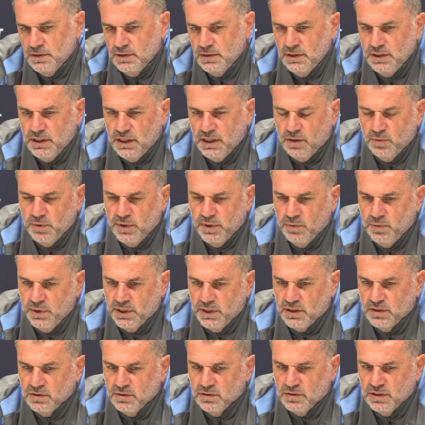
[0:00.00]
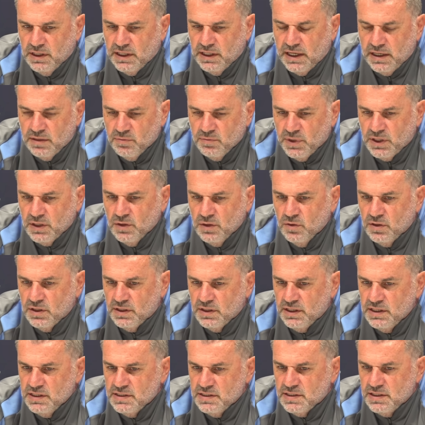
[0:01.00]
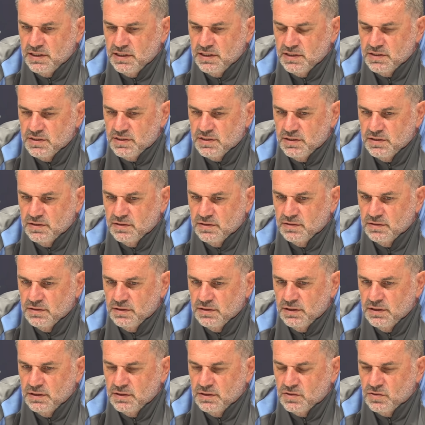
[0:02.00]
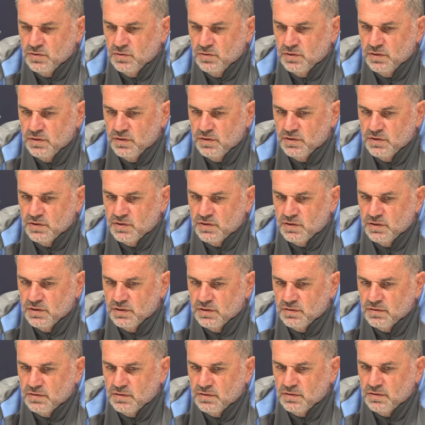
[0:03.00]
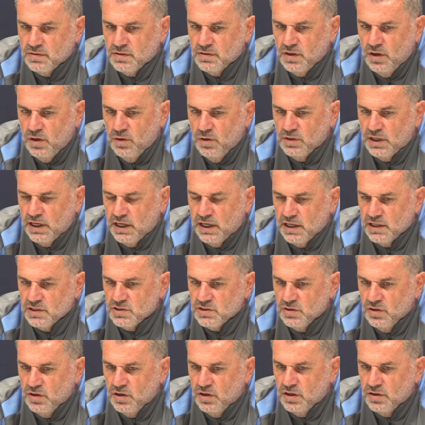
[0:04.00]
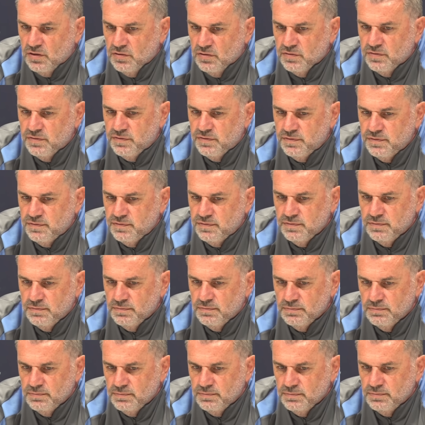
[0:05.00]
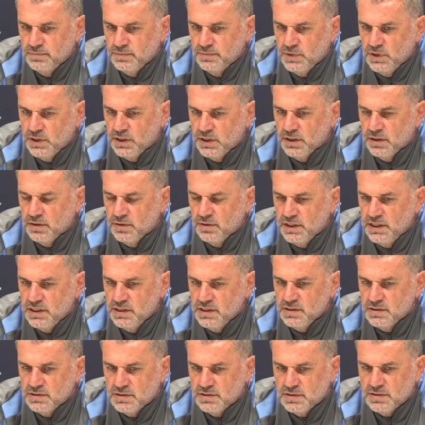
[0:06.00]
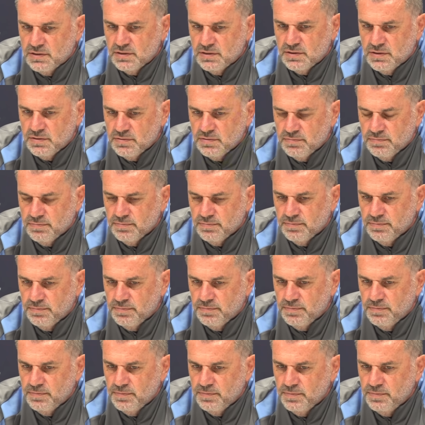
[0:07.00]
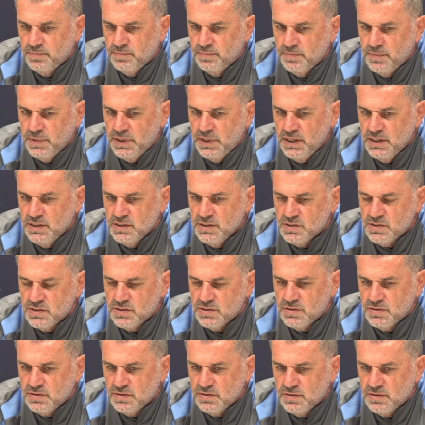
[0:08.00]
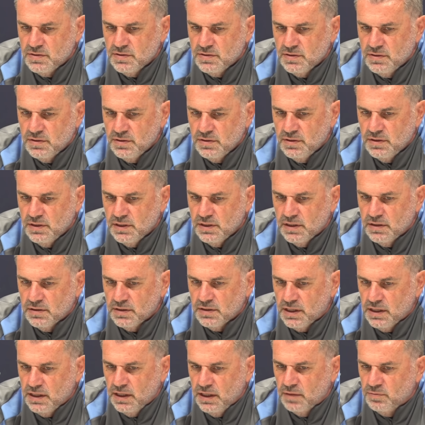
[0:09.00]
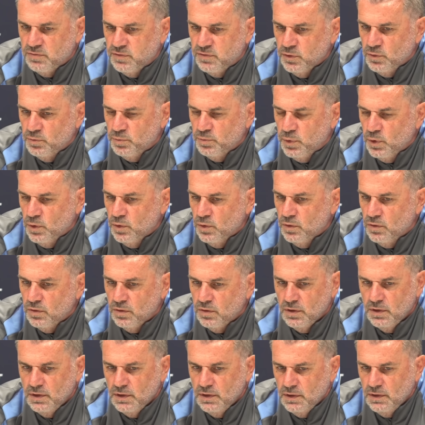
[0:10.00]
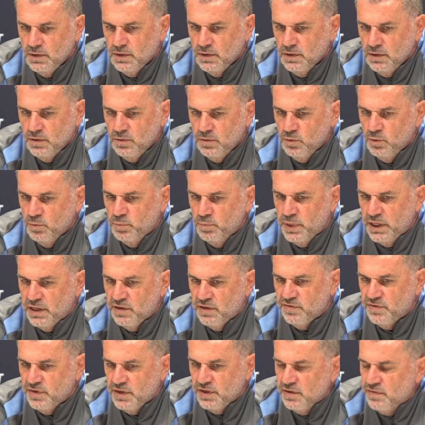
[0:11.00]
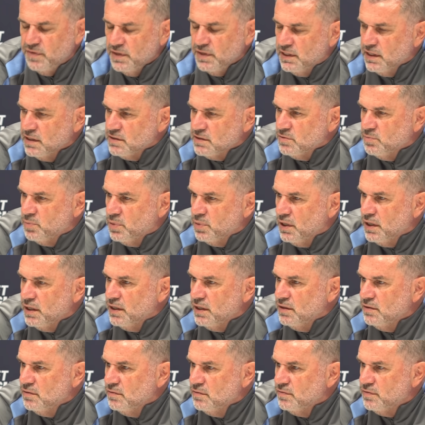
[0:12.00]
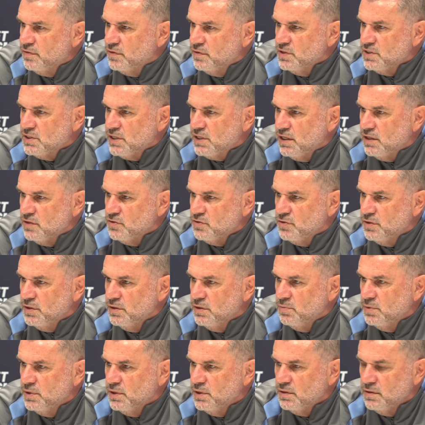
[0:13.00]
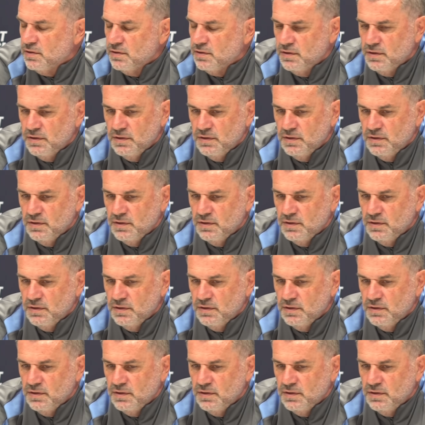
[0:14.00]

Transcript: you know, we can look at these things in sort of just the cold, harsh light of, you know, he's, you know, club football will benefit if he doesn't play for his country. But